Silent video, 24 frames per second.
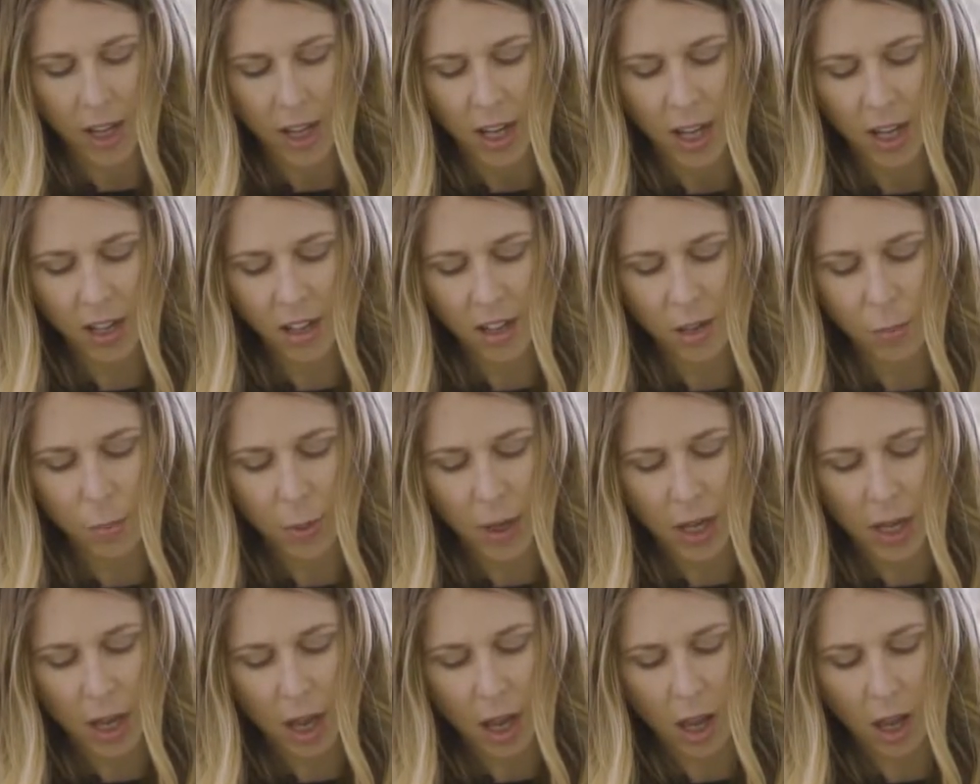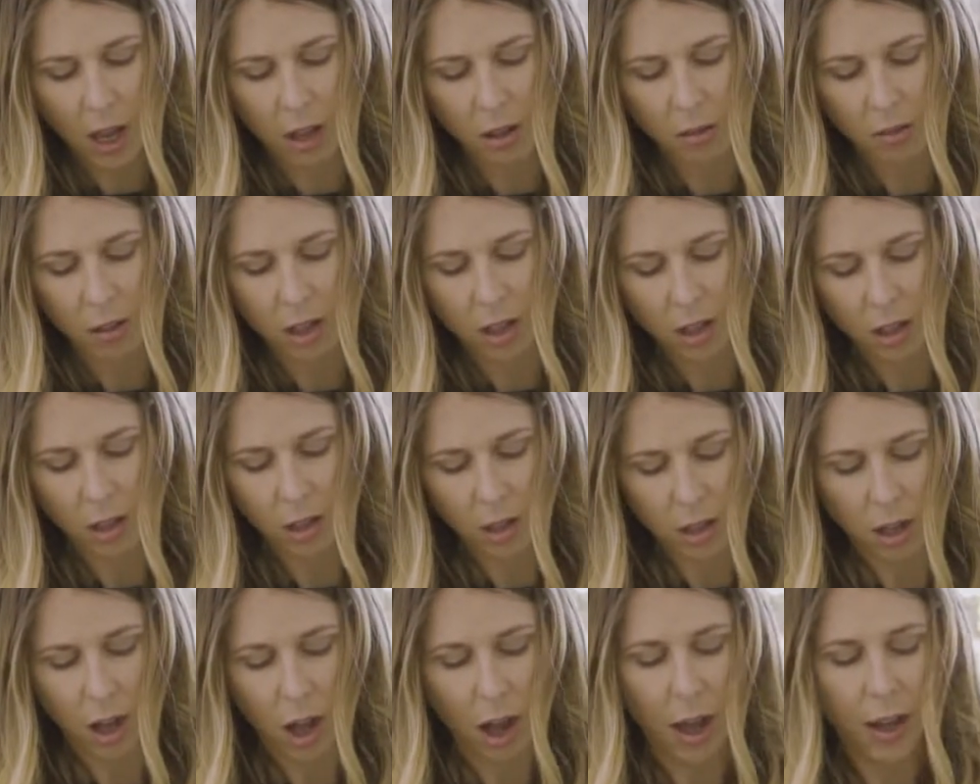it to be a
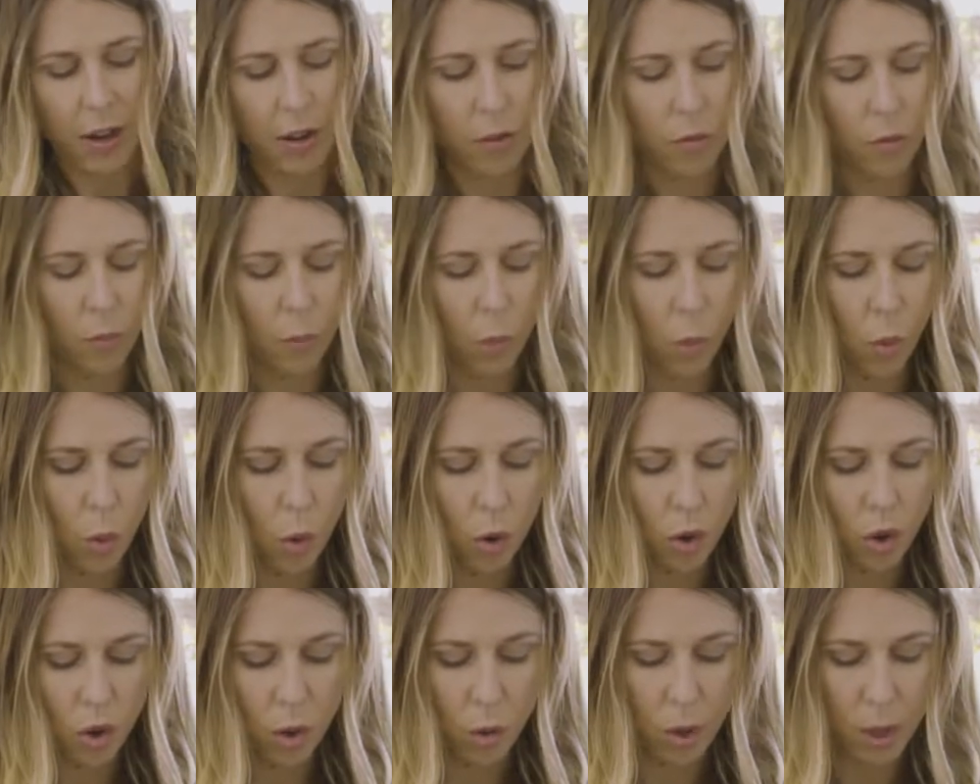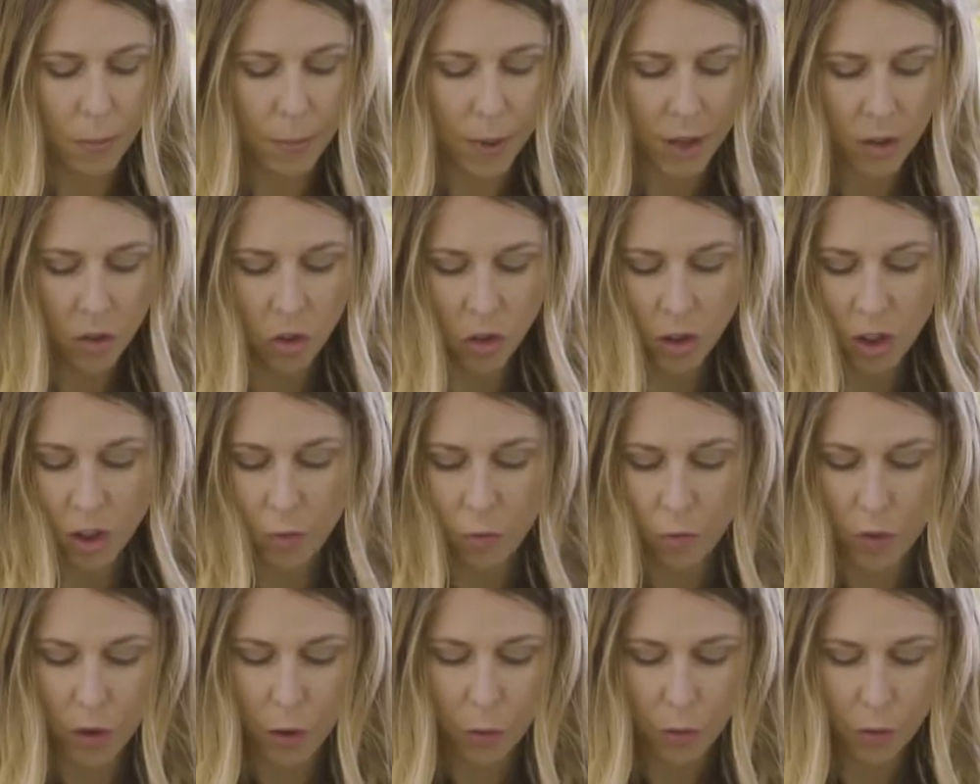kind of more gooey mixture, then
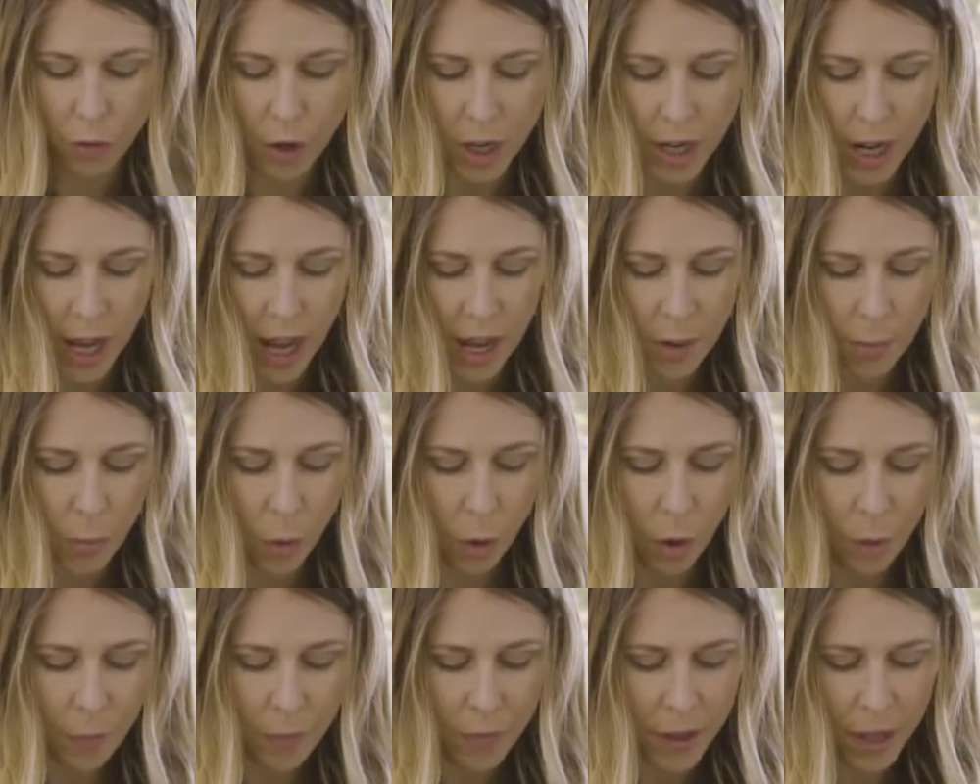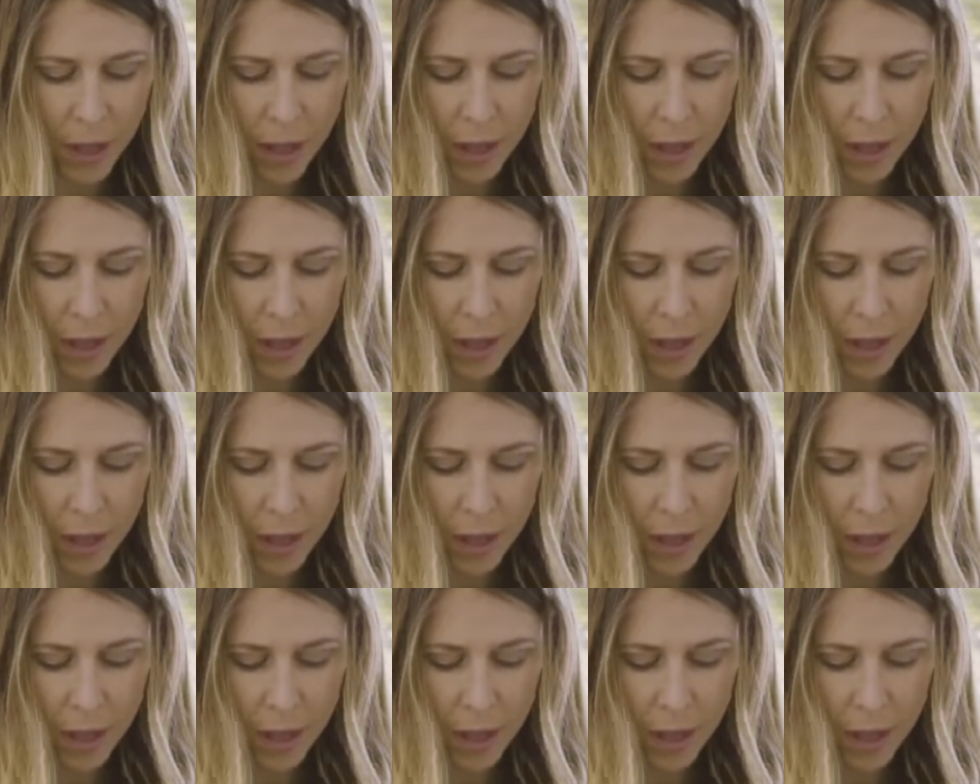feel free to add more.